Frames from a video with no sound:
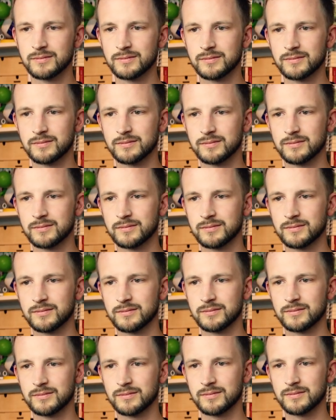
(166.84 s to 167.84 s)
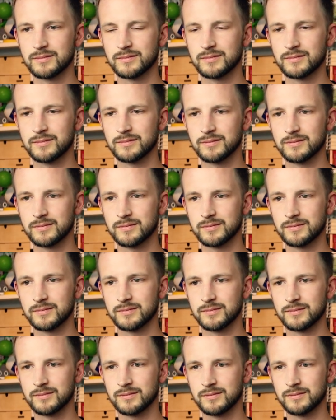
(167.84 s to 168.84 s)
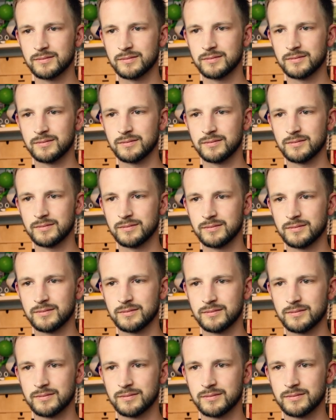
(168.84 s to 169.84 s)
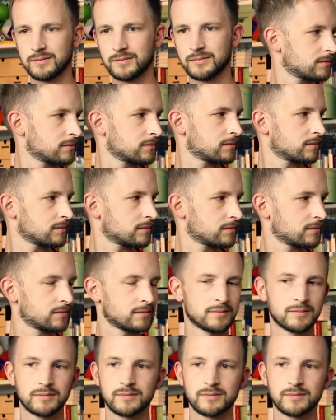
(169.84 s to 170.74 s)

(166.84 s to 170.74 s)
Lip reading: [no speech]